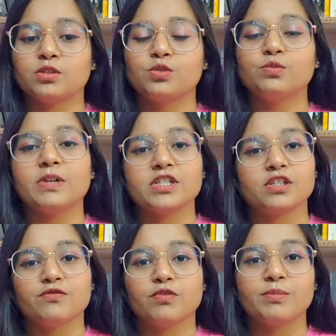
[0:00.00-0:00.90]
too much
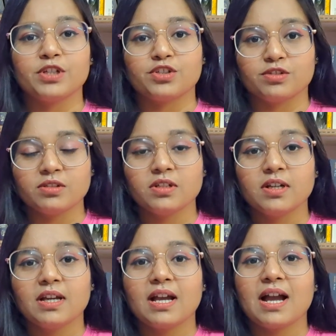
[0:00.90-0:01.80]
information,
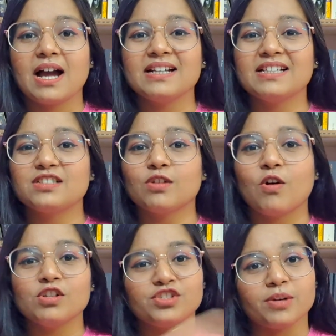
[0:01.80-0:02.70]
and it's
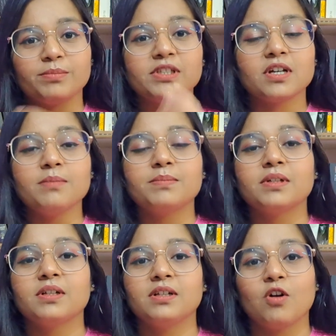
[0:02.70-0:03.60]
all jumbled up,
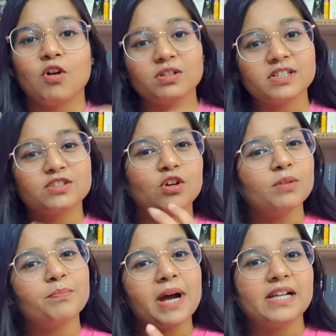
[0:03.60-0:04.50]
or it's
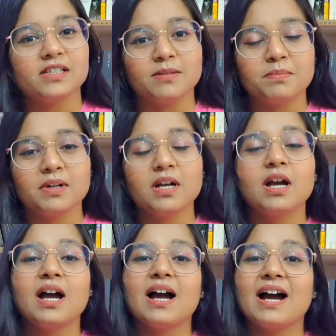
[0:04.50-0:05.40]
all piled up,
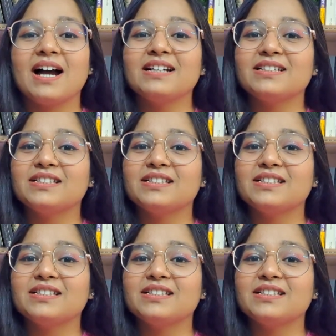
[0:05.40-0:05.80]
and